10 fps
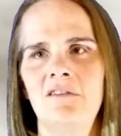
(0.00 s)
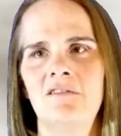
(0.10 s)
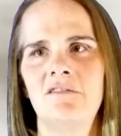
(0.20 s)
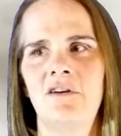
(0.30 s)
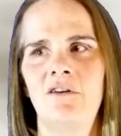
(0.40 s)

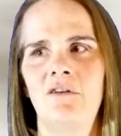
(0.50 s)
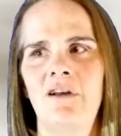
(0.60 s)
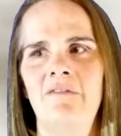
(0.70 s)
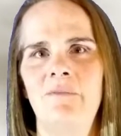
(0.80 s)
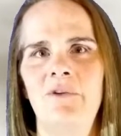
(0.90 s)
So
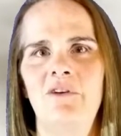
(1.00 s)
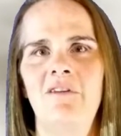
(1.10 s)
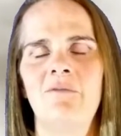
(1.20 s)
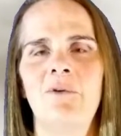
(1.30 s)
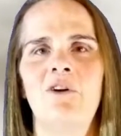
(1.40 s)
if I'm doing,
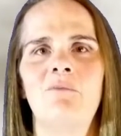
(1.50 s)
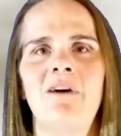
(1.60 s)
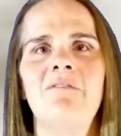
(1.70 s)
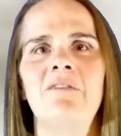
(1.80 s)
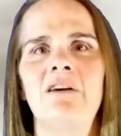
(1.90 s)
if I'm going
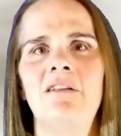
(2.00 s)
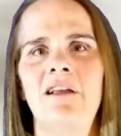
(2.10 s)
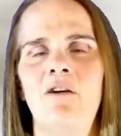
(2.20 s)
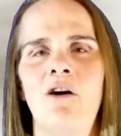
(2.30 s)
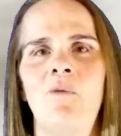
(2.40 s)
by feel, I
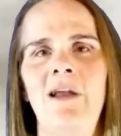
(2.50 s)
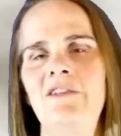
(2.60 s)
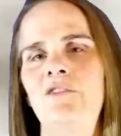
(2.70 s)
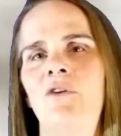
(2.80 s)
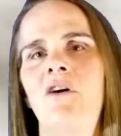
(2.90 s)
go out way
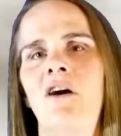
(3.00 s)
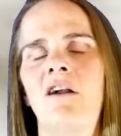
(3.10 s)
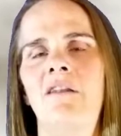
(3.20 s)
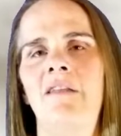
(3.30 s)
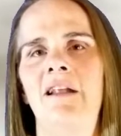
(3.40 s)
too
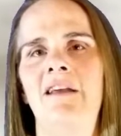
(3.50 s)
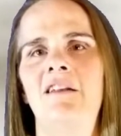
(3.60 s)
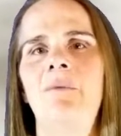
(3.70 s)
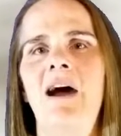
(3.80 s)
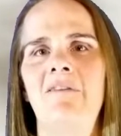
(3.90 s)
hard, and then I end
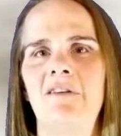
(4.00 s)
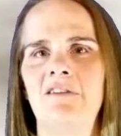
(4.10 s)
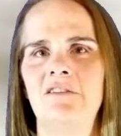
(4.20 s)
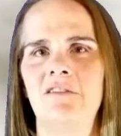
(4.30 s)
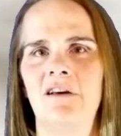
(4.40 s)
up having
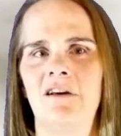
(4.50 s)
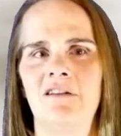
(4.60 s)
uh,